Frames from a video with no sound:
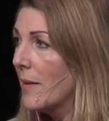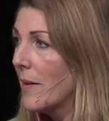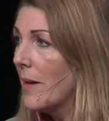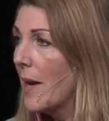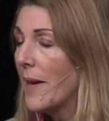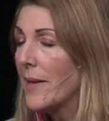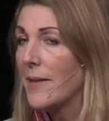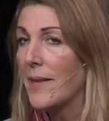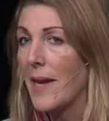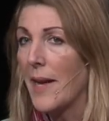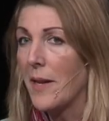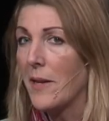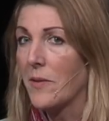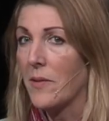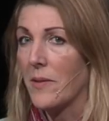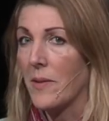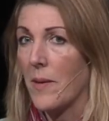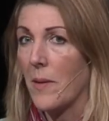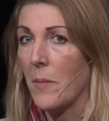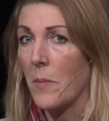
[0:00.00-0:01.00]
God
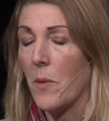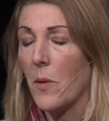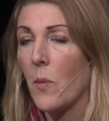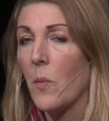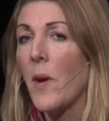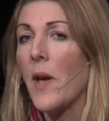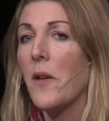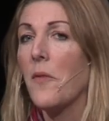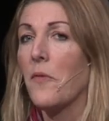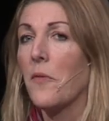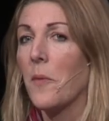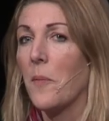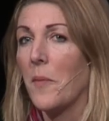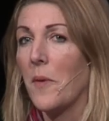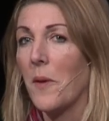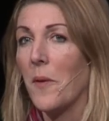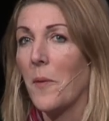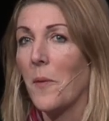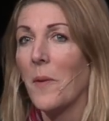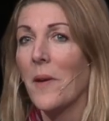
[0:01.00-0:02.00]
takes them away from
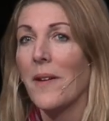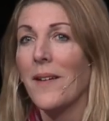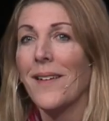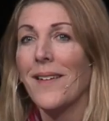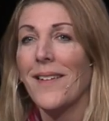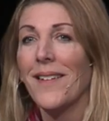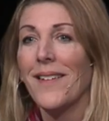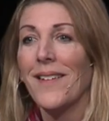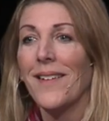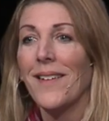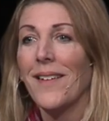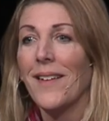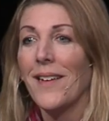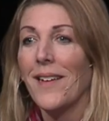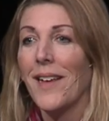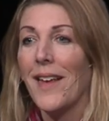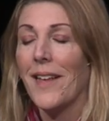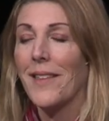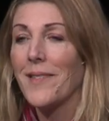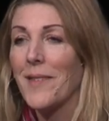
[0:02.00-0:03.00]
you.
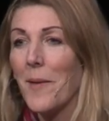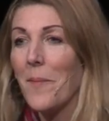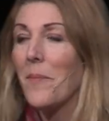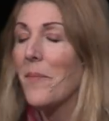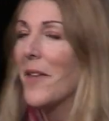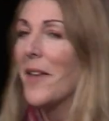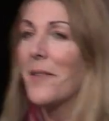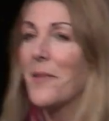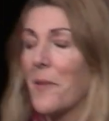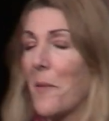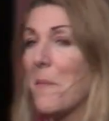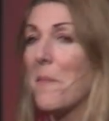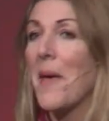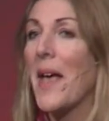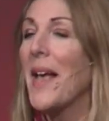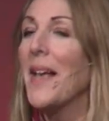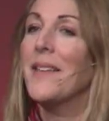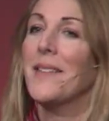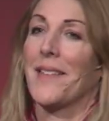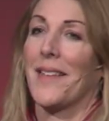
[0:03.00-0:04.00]
It's, a, it's
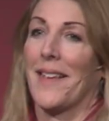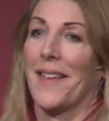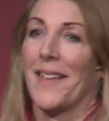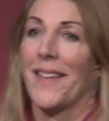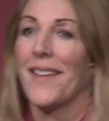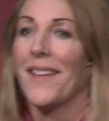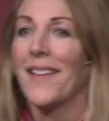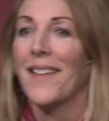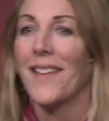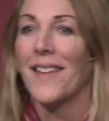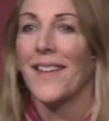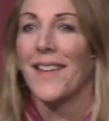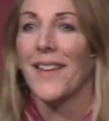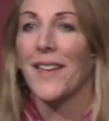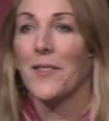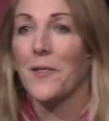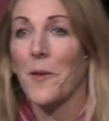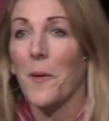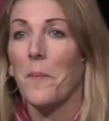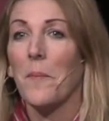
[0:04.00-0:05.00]
amazing.
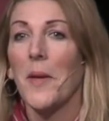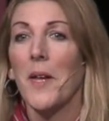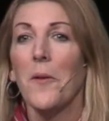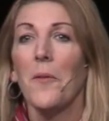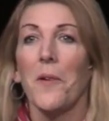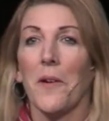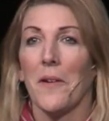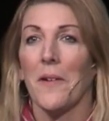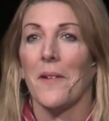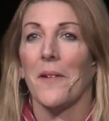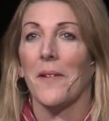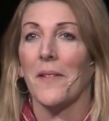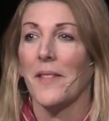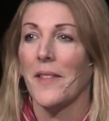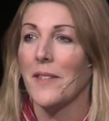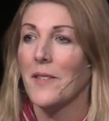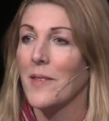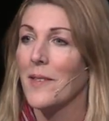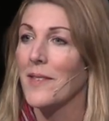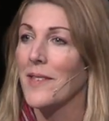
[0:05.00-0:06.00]
It's a miracle.
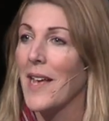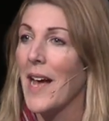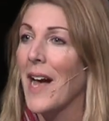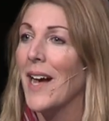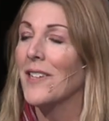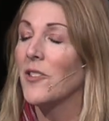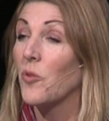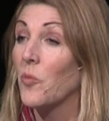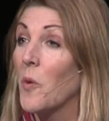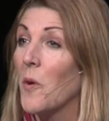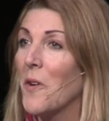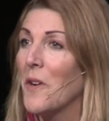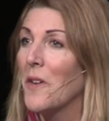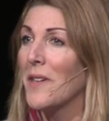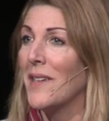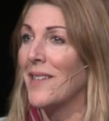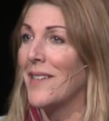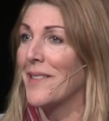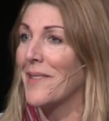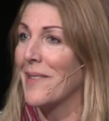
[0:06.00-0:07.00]
This is God's
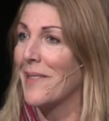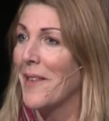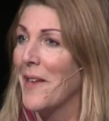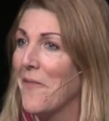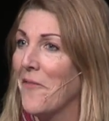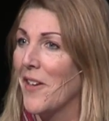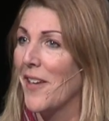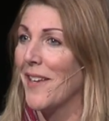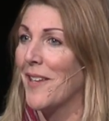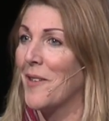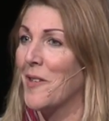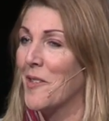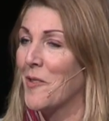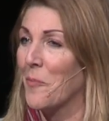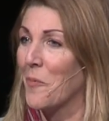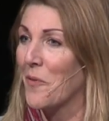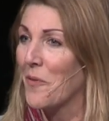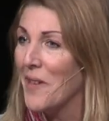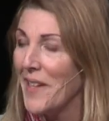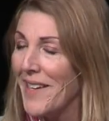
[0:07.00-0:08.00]
word, and it's living and it's
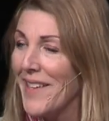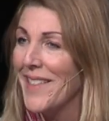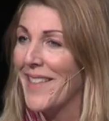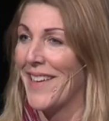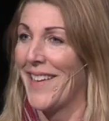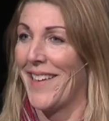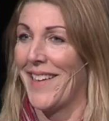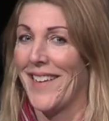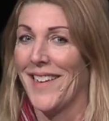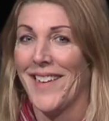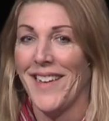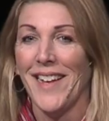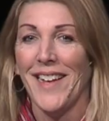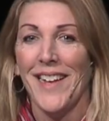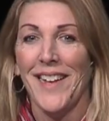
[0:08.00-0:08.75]
breathing.